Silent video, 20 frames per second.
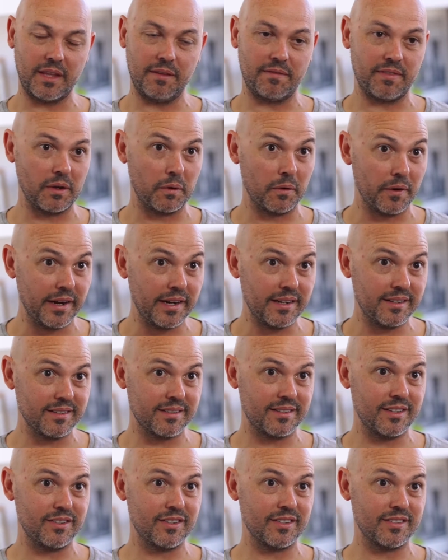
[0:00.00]
If there were any
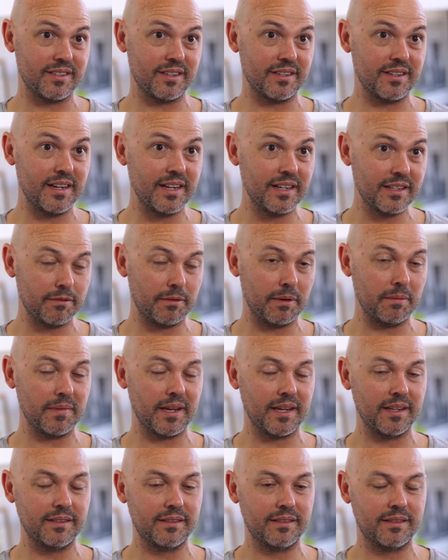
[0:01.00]
decisions that needed to be
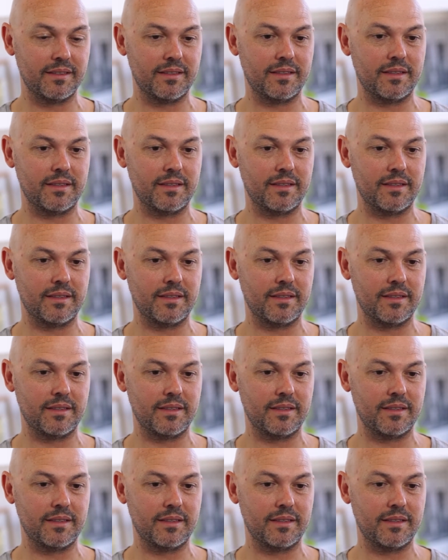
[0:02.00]
made,